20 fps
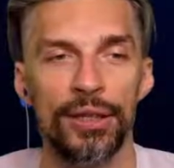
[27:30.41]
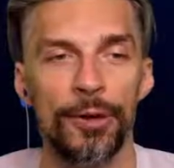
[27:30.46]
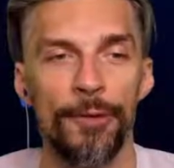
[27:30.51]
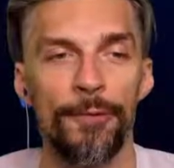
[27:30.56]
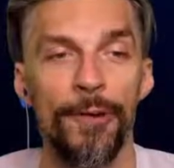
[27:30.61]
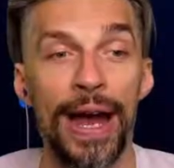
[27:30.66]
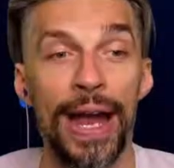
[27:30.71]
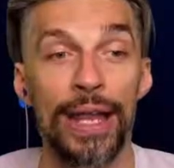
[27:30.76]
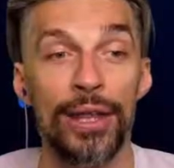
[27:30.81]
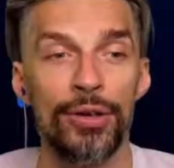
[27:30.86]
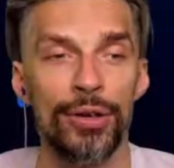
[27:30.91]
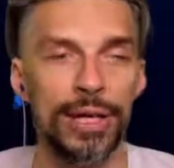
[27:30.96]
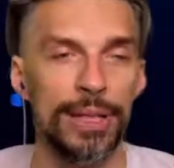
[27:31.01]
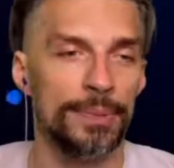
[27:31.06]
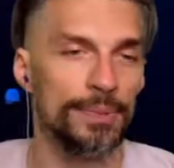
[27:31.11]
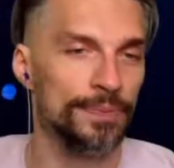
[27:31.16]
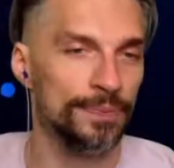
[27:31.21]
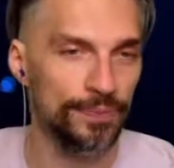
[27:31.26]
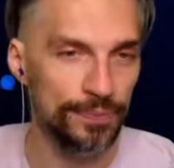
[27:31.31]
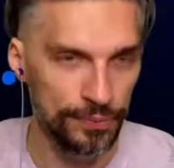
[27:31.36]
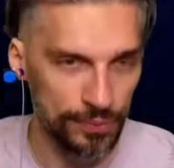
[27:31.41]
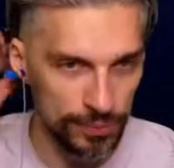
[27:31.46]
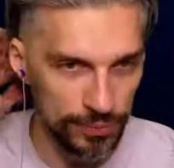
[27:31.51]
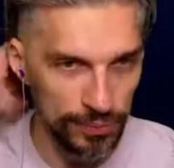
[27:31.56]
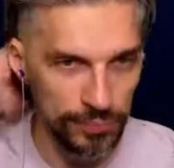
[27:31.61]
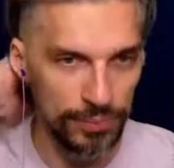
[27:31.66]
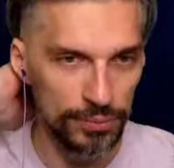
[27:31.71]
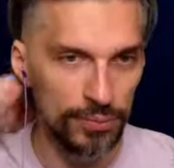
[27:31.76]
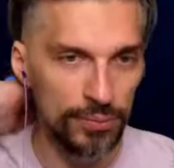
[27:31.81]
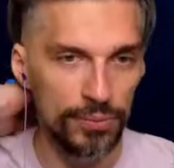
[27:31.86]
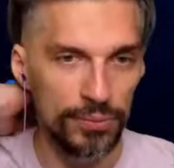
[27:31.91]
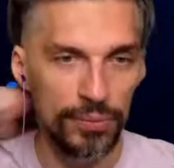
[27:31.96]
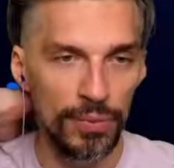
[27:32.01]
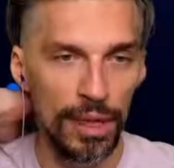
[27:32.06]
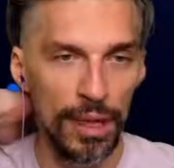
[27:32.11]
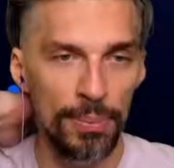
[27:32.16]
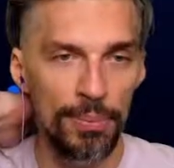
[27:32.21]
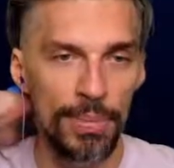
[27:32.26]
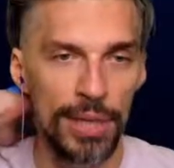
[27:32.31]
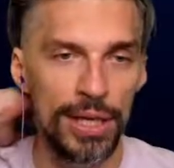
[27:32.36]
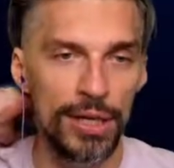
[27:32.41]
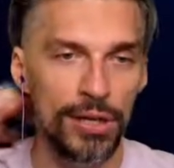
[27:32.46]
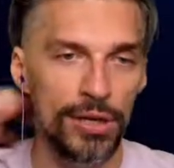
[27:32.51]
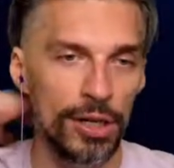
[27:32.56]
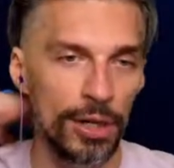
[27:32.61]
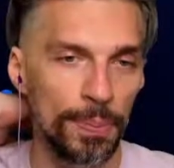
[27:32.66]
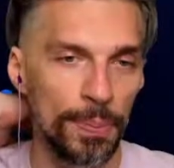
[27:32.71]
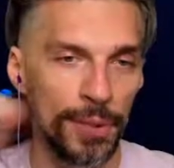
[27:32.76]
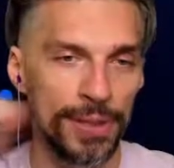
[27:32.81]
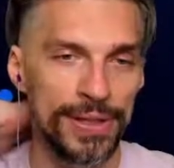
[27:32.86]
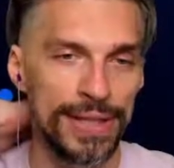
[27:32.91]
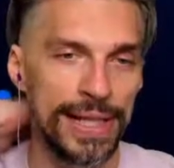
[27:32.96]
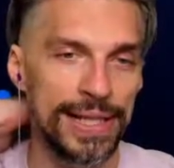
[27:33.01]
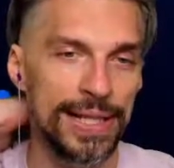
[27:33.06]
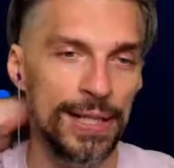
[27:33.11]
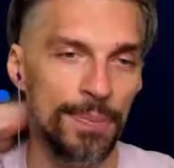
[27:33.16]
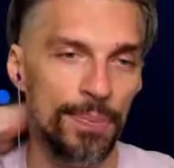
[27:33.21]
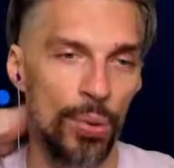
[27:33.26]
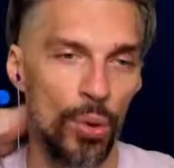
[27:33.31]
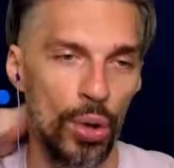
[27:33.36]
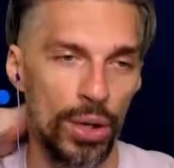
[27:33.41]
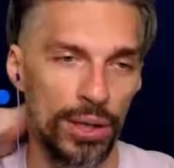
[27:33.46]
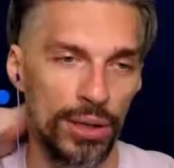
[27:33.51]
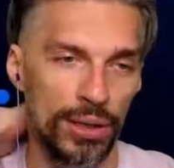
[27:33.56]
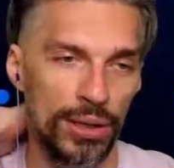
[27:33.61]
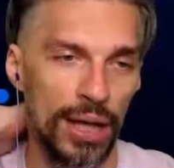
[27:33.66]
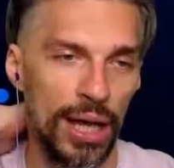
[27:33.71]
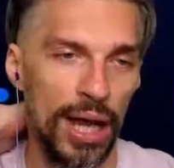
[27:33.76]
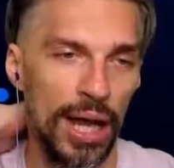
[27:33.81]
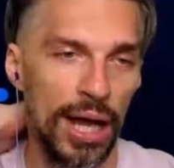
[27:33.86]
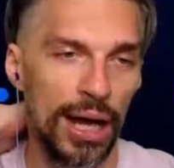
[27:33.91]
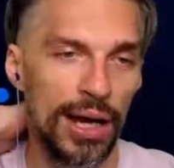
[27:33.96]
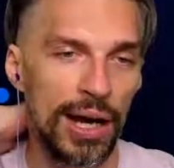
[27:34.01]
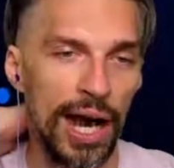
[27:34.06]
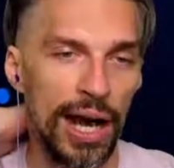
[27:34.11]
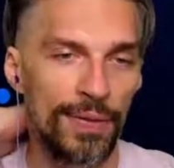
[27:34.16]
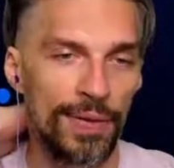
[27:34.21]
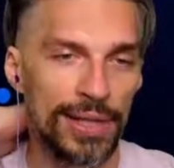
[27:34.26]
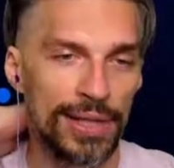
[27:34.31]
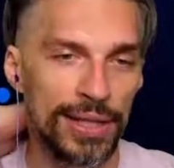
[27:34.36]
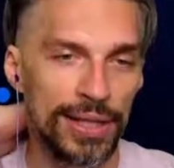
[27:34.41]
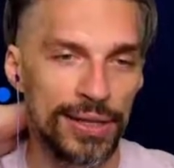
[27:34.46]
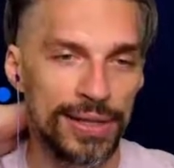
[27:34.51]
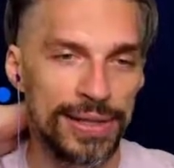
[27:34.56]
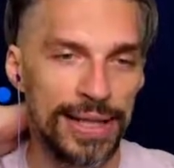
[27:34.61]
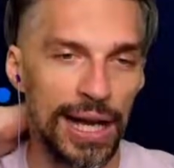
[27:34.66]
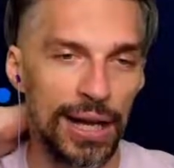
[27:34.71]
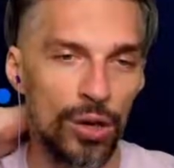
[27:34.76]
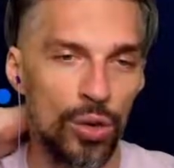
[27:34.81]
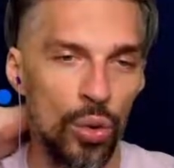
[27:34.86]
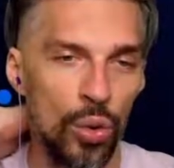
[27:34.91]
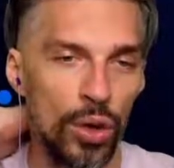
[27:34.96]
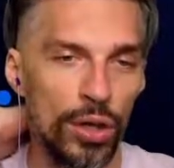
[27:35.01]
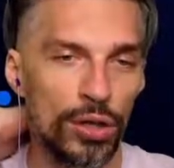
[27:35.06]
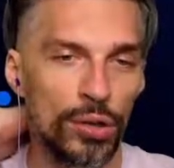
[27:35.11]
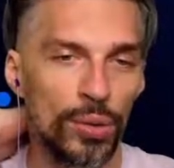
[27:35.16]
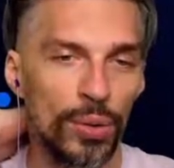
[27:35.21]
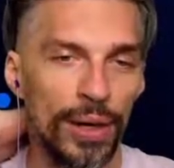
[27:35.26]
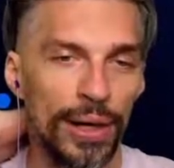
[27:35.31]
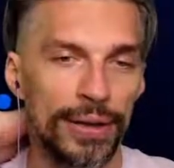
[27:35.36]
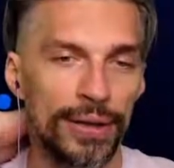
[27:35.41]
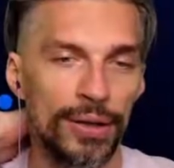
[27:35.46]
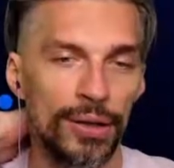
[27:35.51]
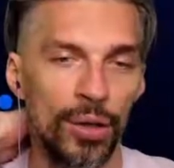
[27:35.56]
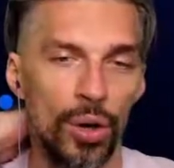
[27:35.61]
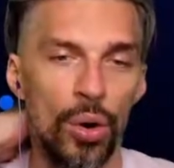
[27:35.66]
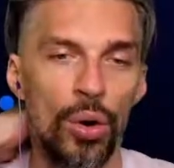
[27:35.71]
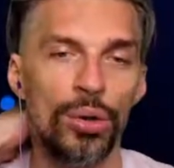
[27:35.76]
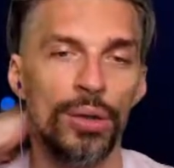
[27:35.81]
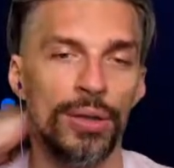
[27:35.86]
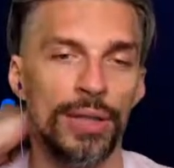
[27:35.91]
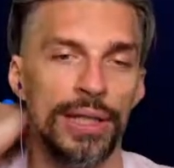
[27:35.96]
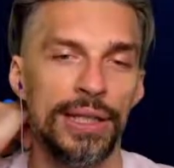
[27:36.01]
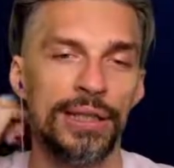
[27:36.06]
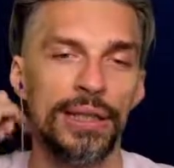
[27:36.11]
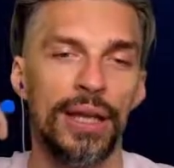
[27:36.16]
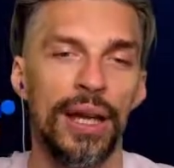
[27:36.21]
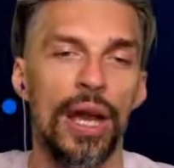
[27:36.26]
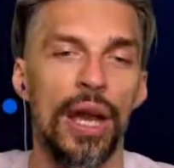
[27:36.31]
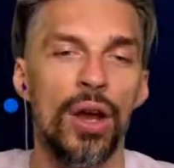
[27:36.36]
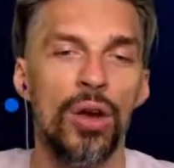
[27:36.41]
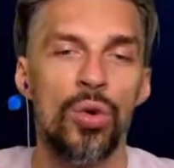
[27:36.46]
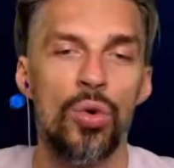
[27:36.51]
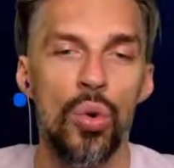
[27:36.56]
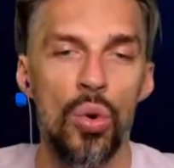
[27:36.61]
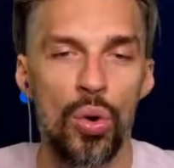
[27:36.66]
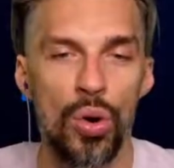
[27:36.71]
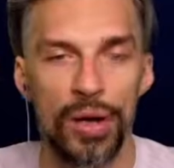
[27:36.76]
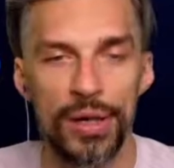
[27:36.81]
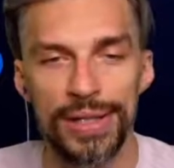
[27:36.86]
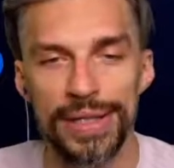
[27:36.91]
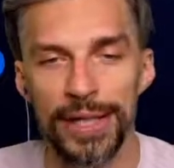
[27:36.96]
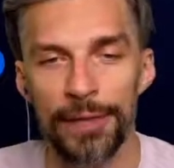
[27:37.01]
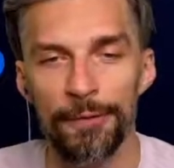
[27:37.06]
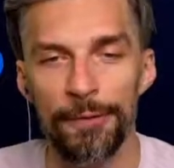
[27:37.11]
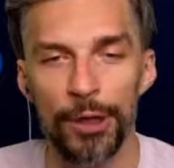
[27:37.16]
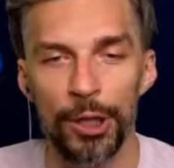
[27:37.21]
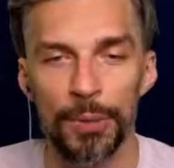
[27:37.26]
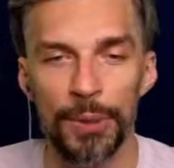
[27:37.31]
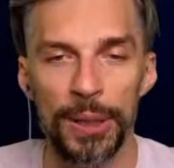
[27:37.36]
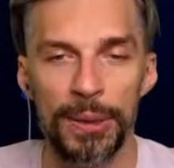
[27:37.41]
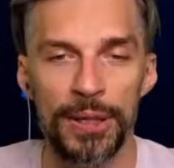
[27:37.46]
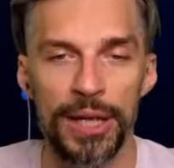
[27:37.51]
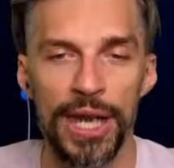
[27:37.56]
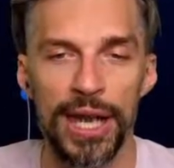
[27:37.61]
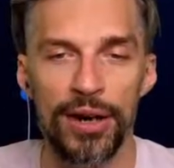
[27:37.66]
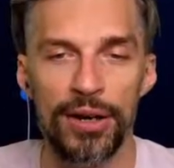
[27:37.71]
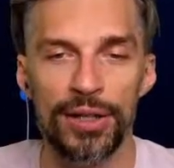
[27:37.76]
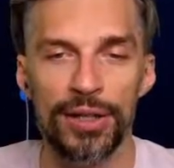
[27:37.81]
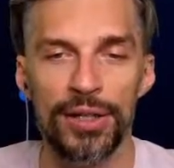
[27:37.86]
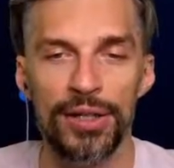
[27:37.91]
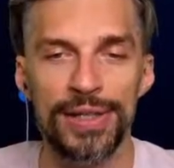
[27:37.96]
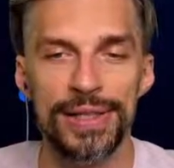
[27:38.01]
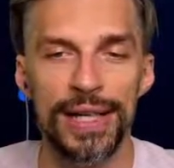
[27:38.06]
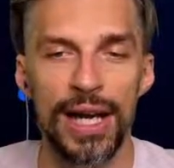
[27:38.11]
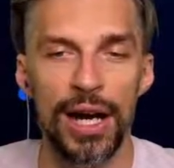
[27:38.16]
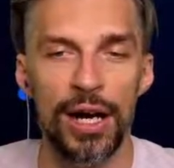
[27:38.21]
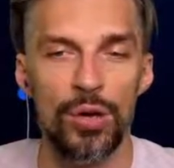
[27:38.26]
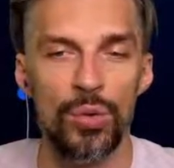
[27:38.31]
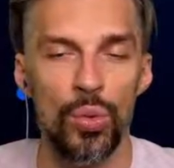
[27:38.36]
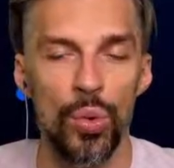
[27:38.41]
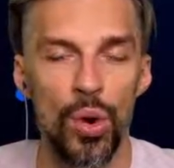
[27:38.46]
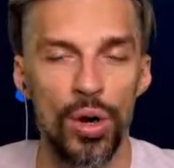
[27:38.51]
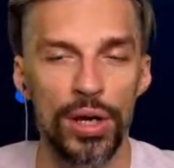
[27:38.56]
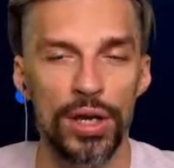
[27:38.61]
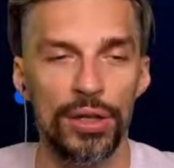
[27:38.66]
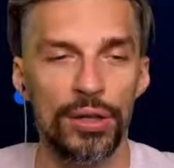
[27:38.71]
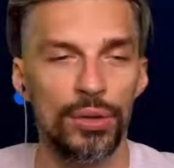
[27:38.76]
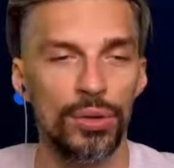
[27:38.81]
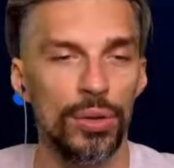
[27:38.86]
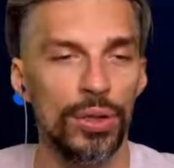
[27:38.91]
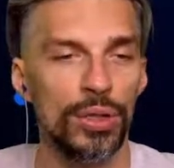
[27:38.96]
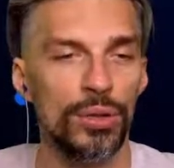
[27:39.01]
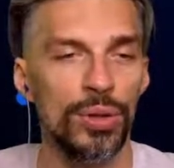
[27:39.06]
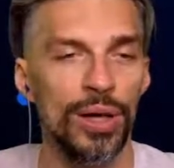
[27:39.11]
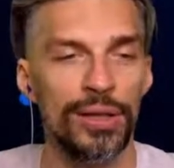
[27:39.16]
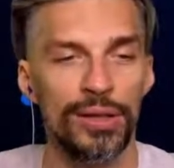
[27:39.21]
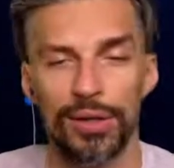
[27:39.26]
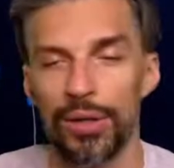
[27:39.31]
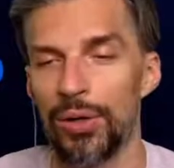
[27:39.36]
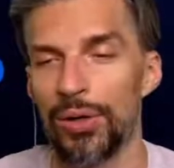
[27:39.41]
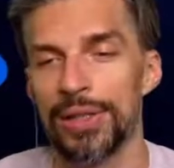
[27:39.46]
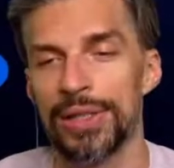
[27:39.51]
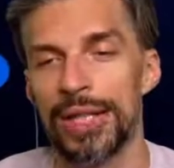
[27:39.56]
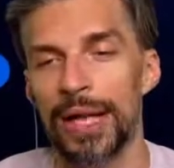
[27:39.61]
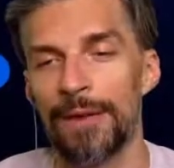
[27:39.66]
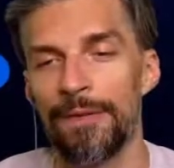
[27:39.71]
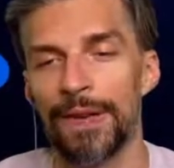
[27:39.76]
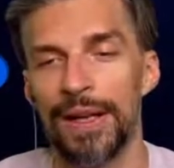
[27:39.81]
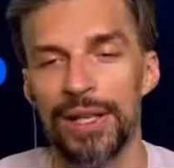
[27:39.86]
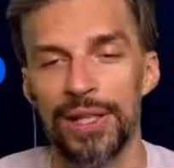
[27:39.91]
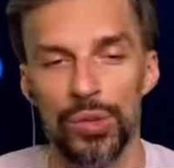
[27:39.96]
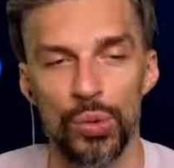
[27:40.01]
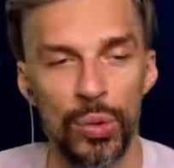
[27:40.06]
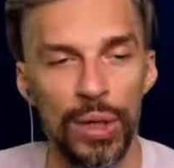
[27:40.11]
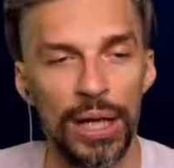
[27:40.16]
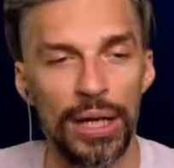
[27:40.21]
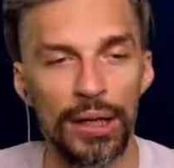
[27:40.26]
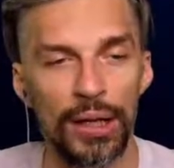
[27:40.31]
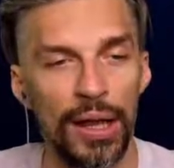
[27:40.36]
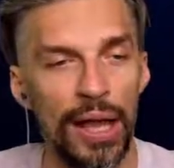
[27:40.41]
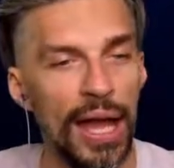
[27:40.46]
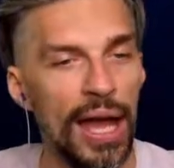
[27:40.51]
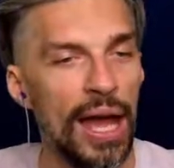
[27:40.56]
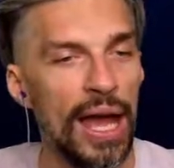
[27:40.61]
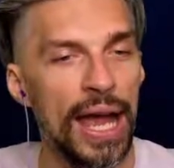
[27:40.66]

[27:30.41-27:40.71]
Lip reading: Refinery. Mineral processing point. Harvesters are going to unload on it. Quartz and free-to-play characters are walking to it to unload stuff as well.